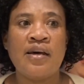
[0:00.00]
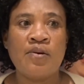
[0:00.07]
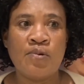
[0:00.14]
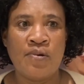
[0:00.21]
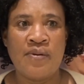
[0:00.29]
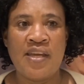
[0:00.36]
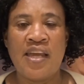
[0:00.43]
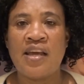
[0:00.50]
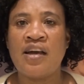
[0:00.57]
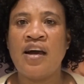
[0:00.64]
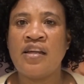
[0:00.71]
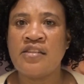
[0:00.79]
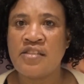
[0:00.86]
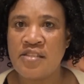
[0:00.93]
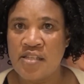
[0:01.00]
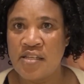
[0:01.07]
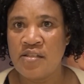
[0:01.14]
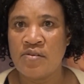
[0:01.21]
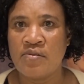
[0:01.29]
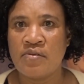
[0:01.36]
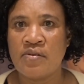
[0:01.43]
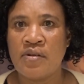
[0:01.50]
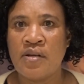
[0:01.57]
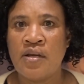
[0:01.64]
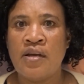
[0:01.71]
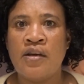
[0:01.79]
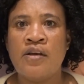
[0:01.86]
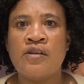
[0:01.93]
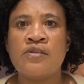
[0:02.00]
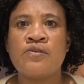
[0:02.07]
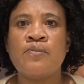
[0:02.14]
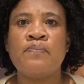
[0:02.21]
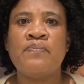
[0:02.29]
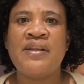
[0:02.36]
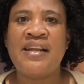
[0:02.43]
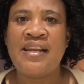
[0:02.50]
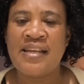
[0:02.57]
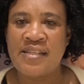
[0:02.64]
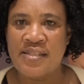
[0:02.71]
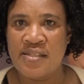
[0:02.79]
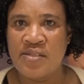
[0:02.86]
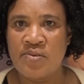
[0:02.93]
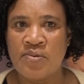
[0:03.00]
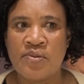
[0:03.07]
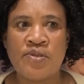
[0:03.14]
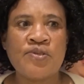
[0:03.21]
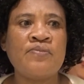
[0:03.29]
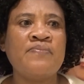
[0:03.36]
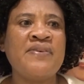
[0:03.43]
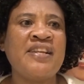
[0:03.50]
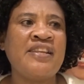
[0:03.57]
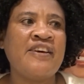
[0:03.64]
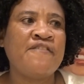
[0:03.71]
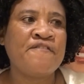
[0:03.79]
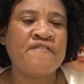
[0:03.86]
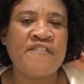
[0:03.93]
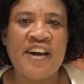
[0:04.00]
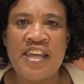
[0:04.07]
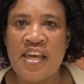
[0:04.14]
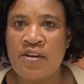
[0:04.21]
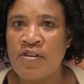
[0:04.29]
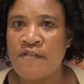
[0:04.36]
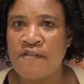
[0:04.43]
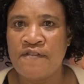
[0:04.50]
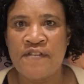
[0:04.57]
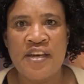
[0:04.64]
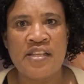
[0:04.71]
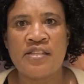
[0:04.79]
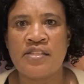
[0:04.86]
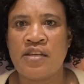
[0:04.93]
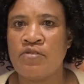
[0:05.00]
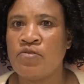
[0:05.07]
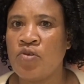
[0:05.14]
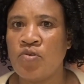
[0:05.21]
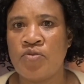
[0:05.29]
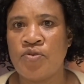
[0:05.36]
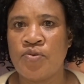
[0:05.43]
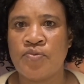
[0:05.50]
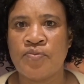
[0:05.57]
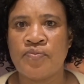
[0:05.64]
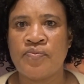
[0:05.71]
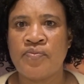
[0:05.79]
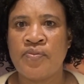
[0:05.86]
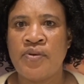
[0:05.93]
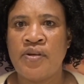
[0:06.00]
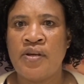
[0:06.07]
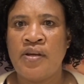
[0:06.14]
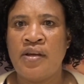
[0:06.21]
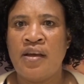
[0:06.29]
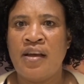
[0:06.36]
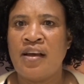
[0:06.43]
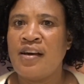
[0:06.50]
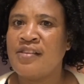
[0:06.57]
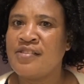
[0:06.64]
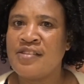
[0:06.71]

I hope He continue to bless you, to build a fiery fence around you, because